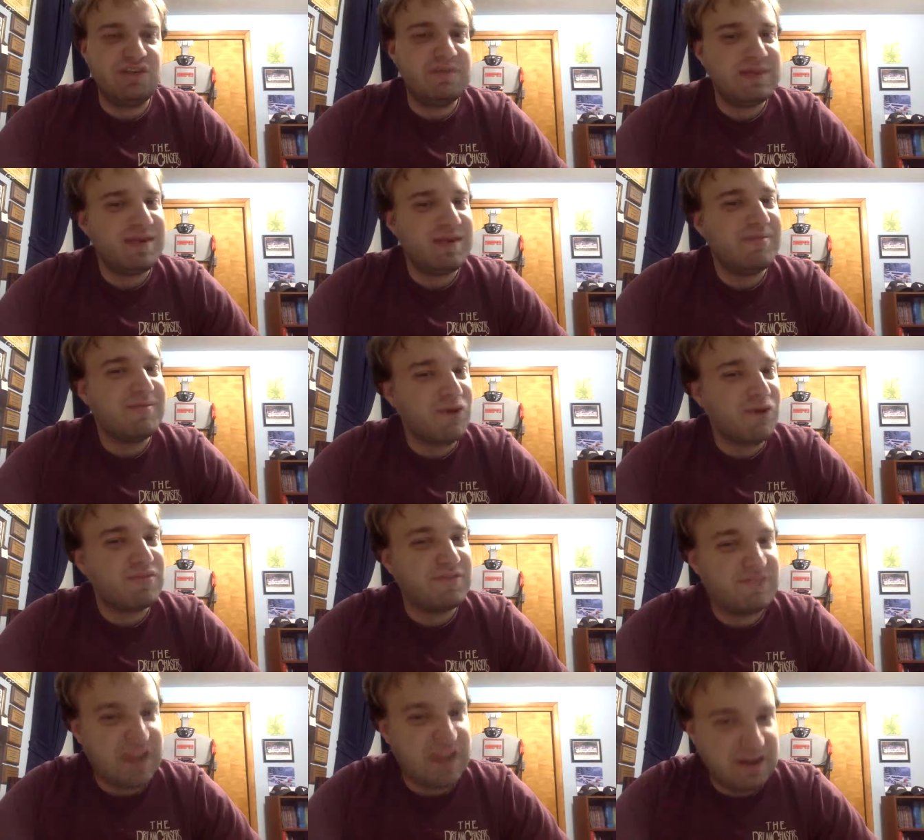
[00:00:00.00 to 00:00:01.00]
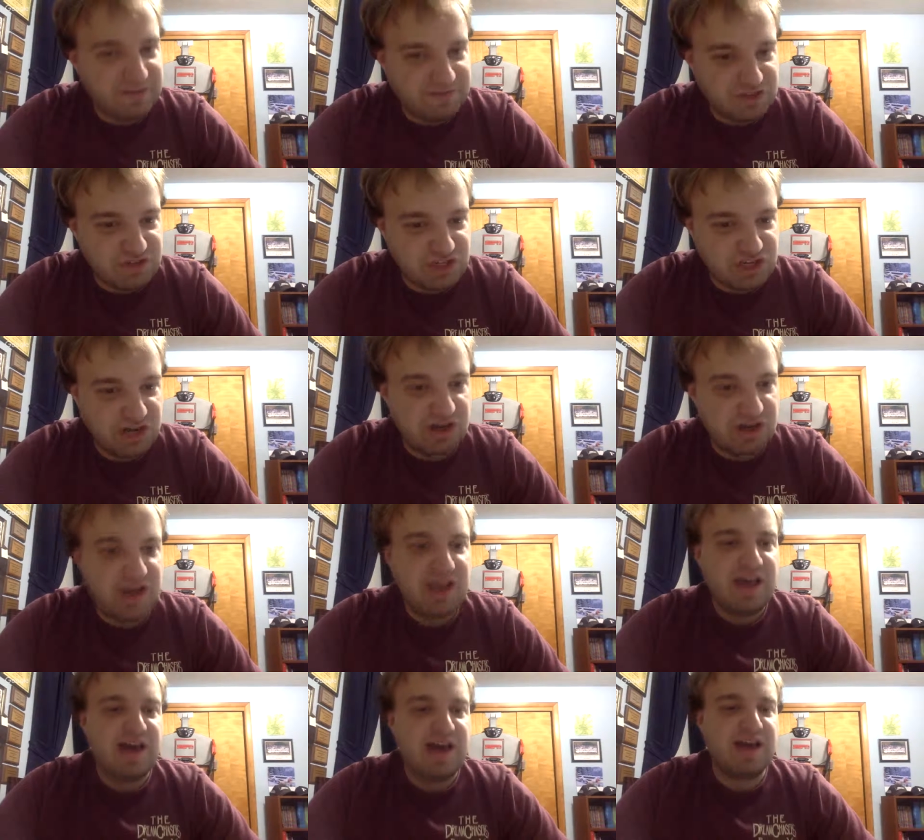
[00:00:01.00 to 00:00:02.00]
become more of a fan of for sure.
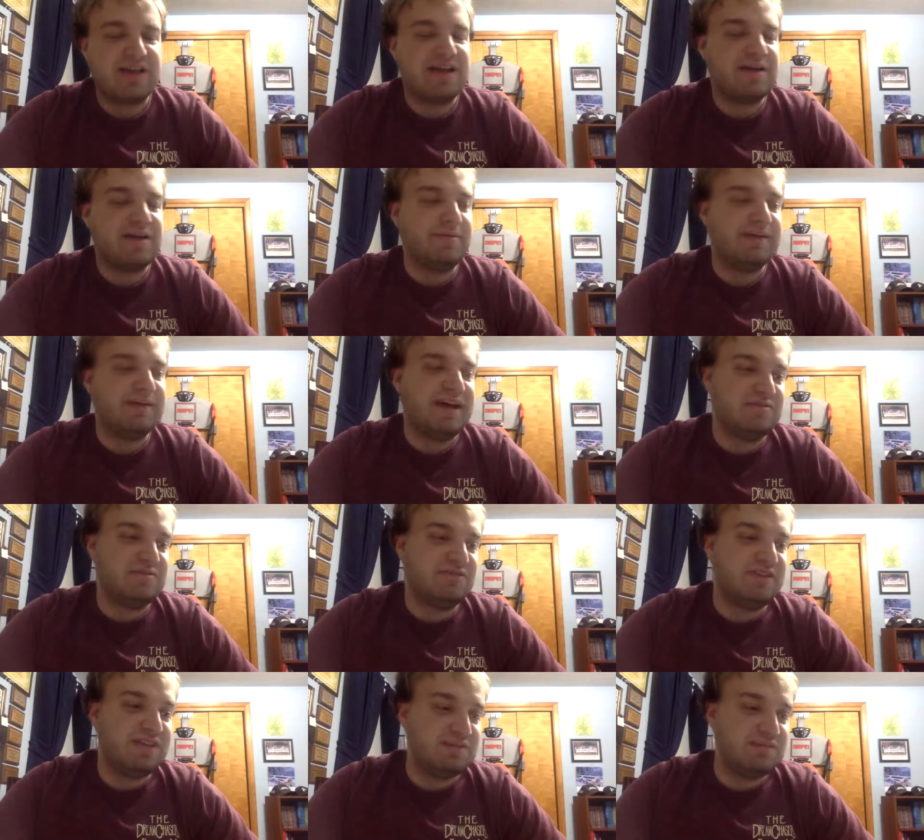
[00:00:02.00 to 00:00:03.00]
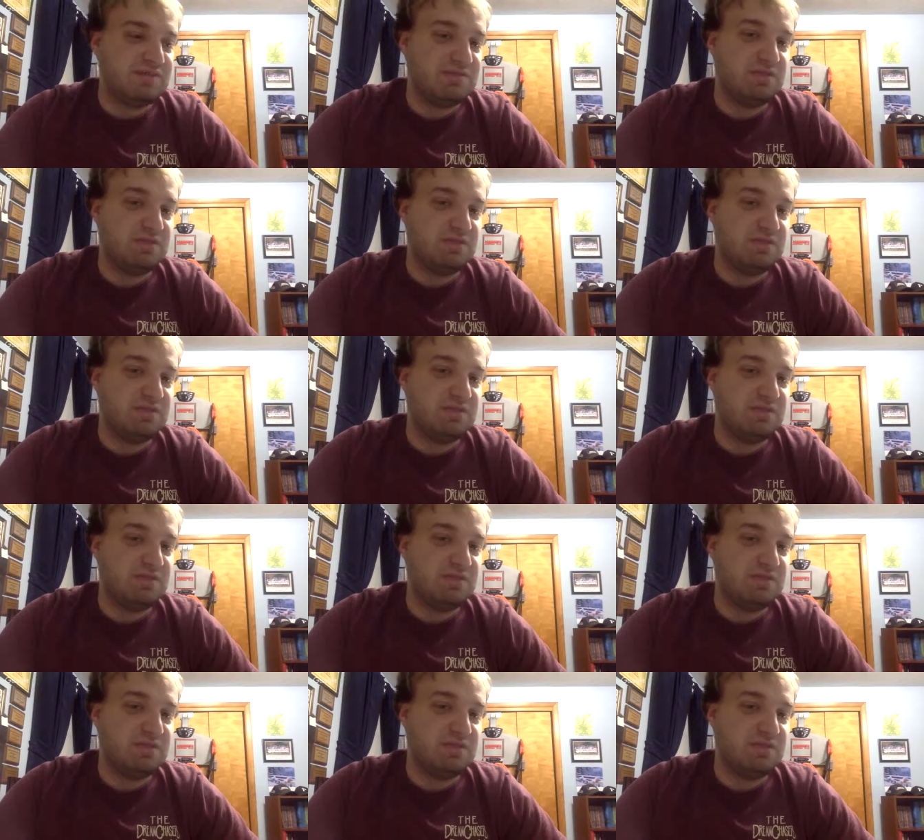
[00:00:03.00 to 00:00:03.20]
I got a couple announcements for next week.